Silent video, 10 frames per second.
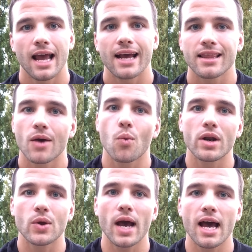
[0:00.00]
And then what do
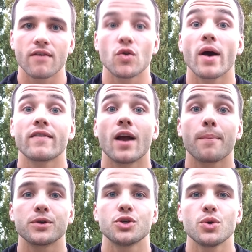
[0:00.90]
you have? You have an
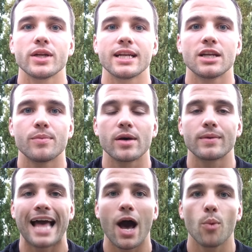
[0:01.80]
opportunity to be able to
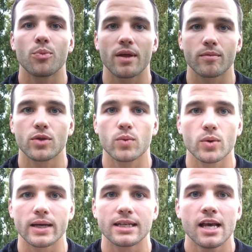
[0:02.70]
help them through it.